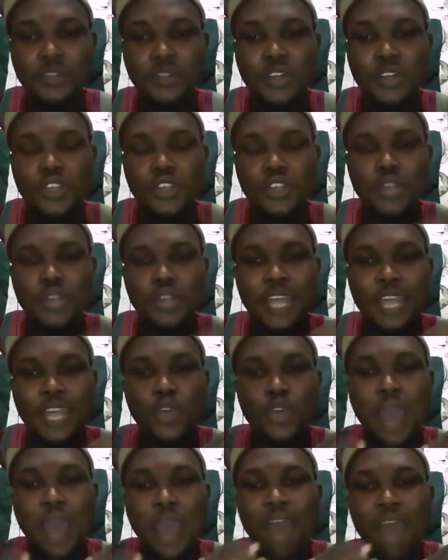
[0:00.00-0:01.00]
so that you
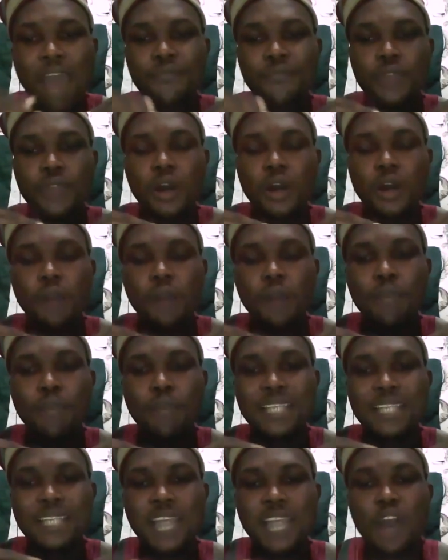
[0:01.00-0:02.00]
have a
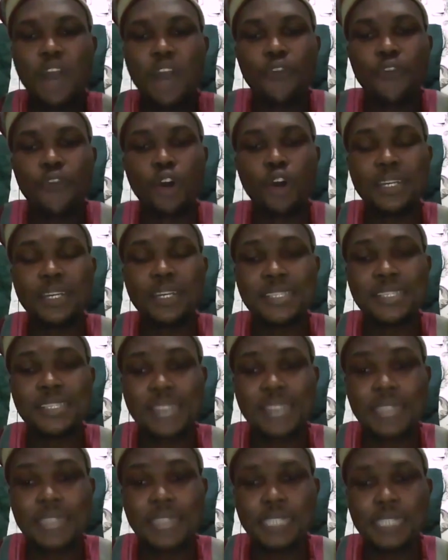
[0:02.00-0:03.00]
better of
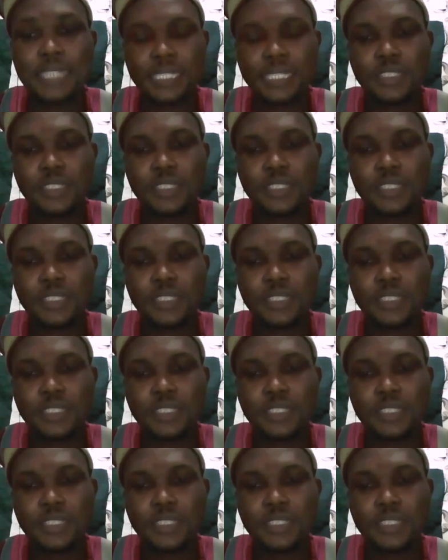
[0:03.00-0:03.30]
understanding